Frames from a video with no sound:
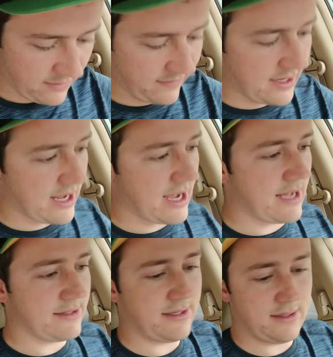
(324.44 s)
we've
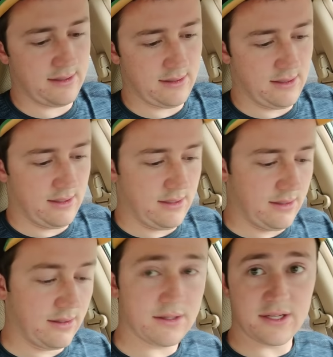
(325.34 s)
got
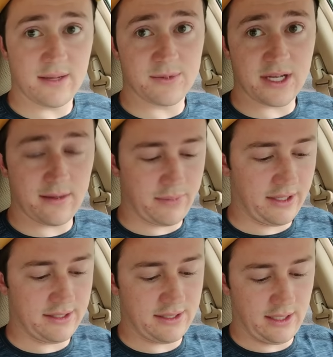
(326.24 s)
The Sims on
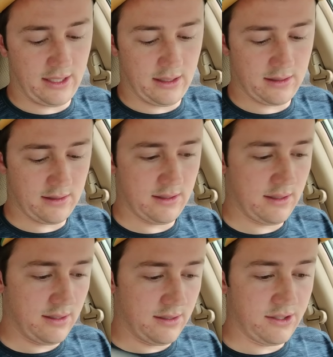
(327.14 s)
PC,
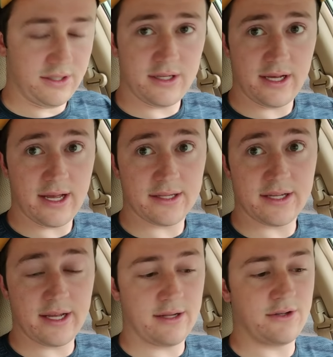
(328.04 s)
GTA
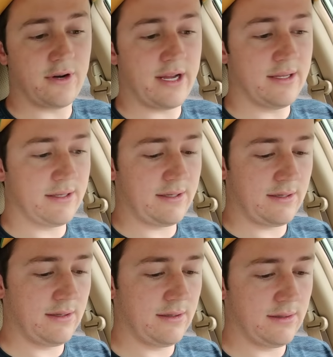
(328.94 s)
San
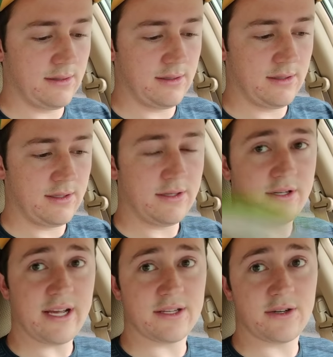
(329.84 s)
Andreas,
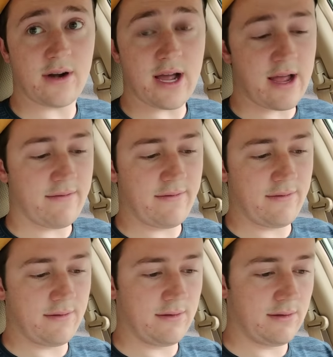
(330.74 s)
Test Drive,
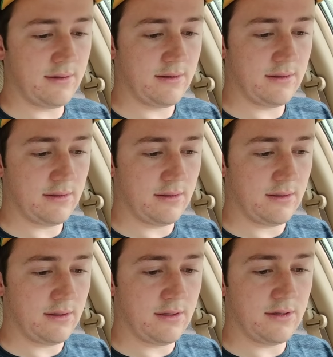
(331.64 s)

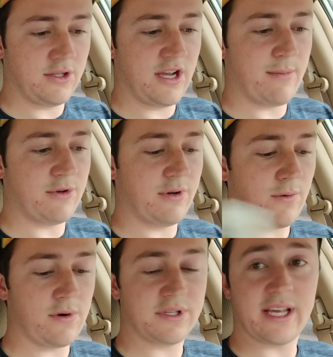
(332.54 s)
Geometry
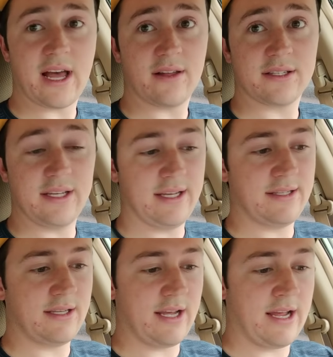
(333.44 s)
Wars
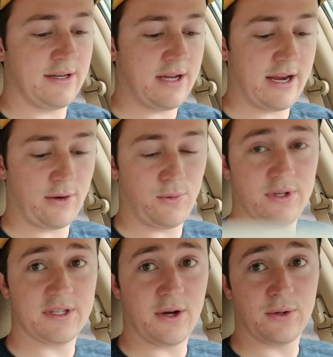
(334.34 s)
Galaxies, and Tiger
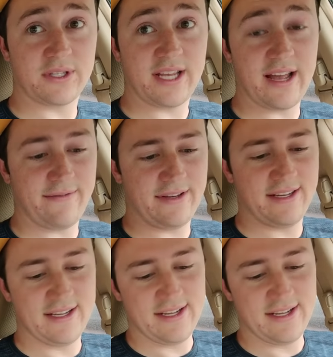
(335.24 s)
Woods 07.